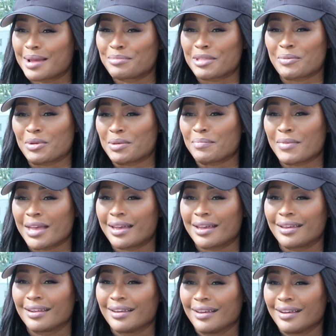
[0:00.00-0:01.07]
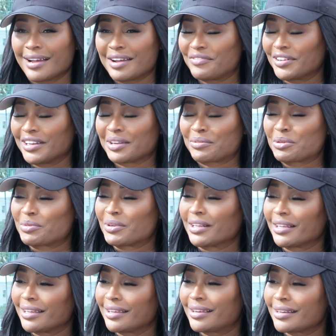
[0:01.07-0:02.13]
time that we met, I felt like we
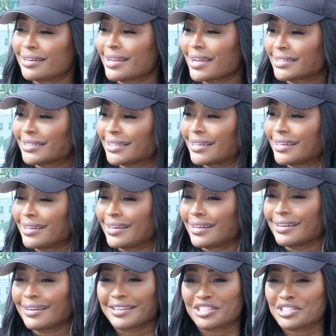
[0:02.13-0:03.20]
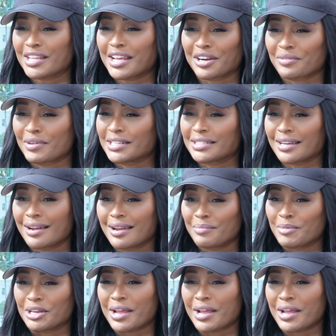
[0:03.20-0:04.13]
really connected and just had a great time.